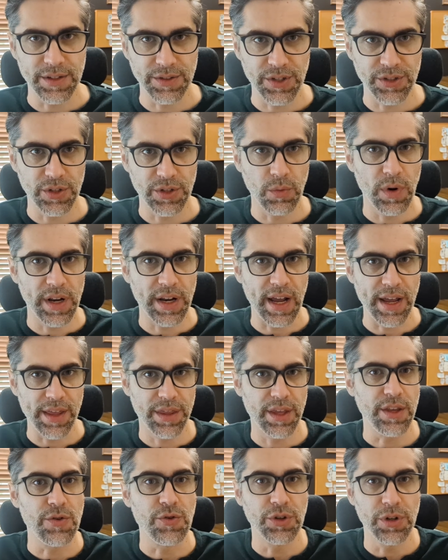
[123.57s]
as to what I
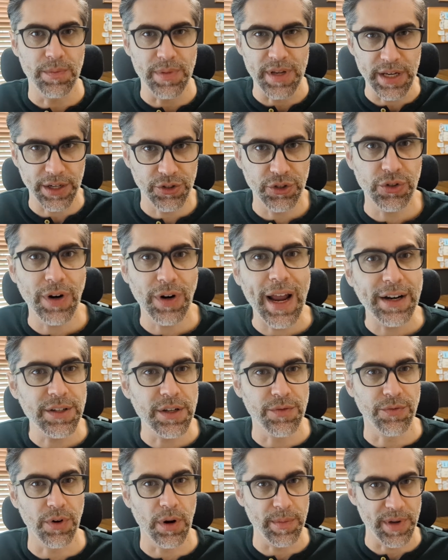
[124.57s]
think you should be
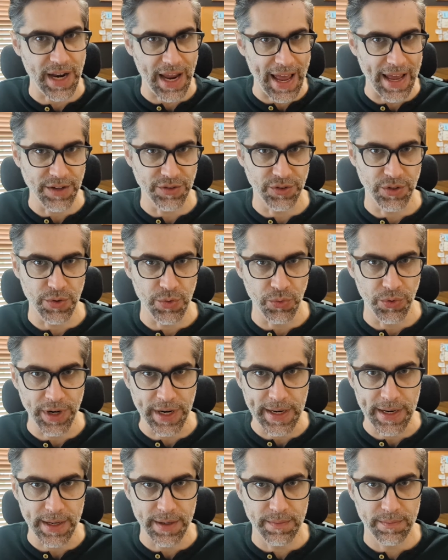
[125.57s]
extracting from it as you read it.